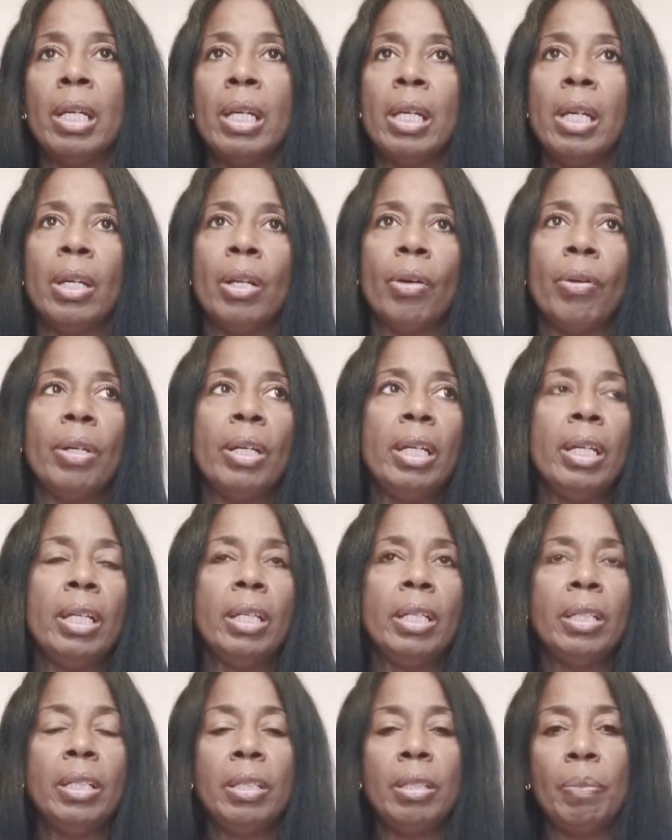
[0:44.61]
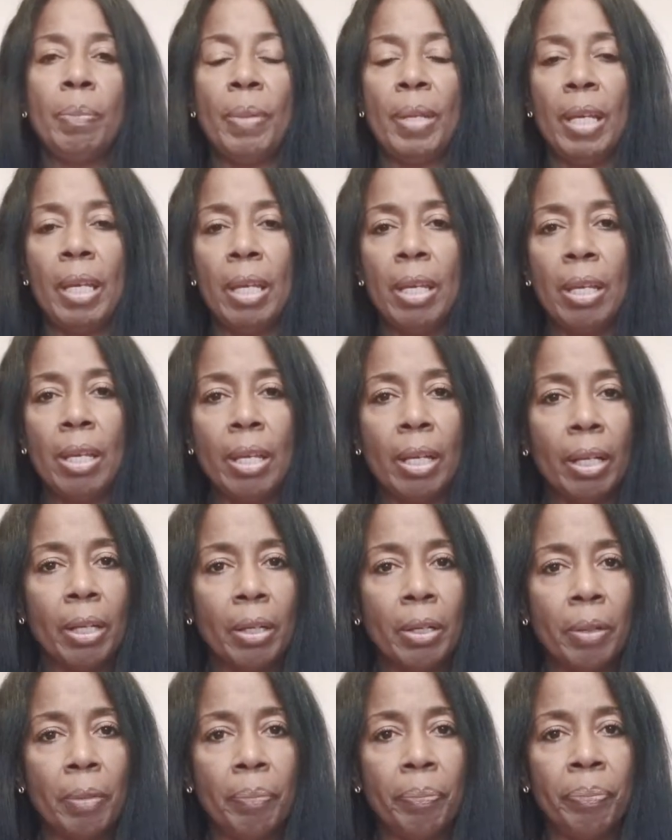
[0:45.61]
You know, it could be
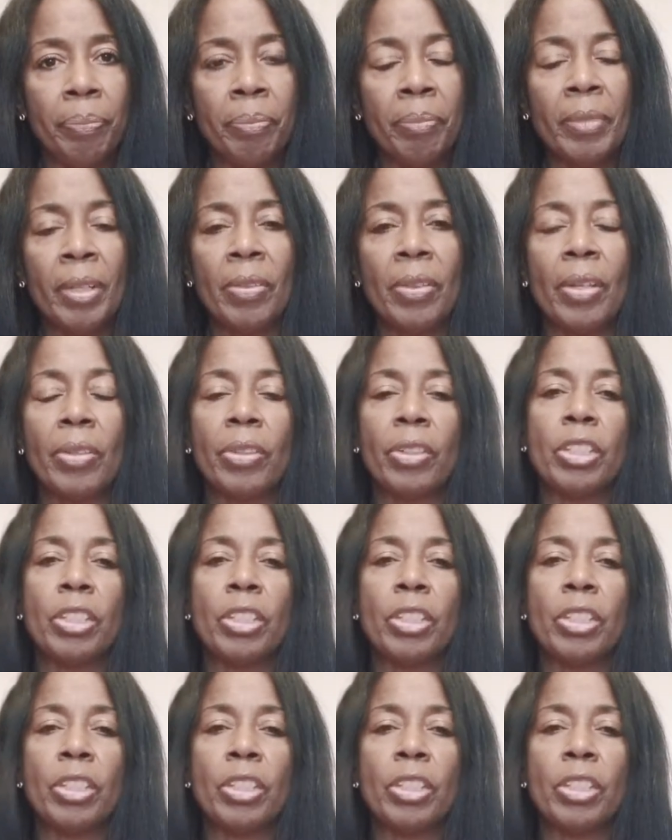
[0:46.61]
that